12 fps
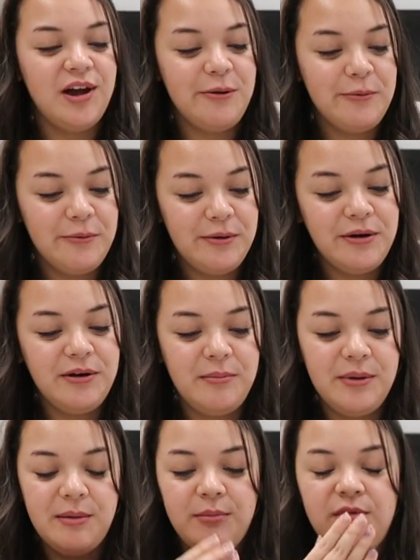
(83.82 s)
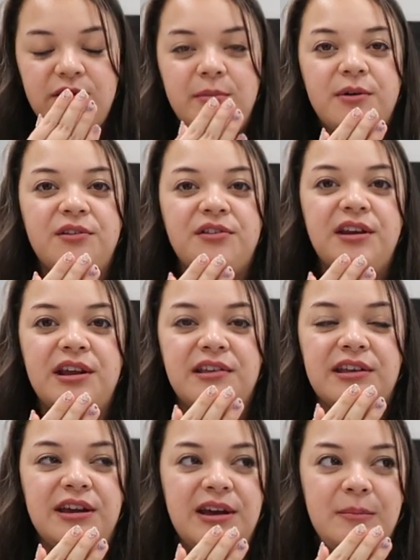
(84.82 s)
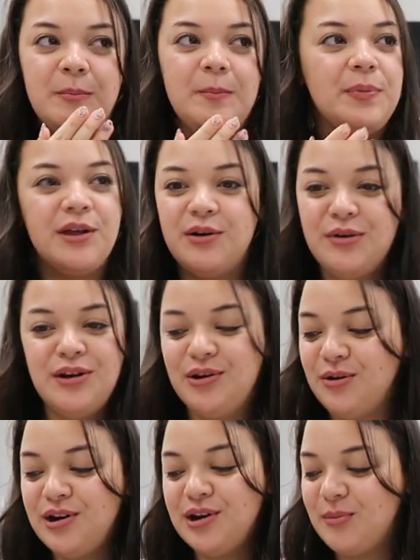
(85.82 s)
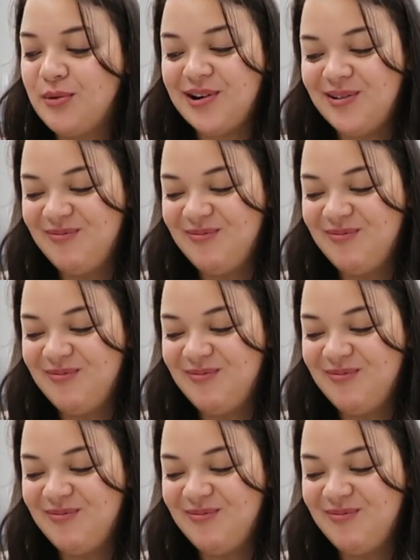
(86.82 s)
I ever wanted to be a movie person as a kid, I don't want to do it anymore.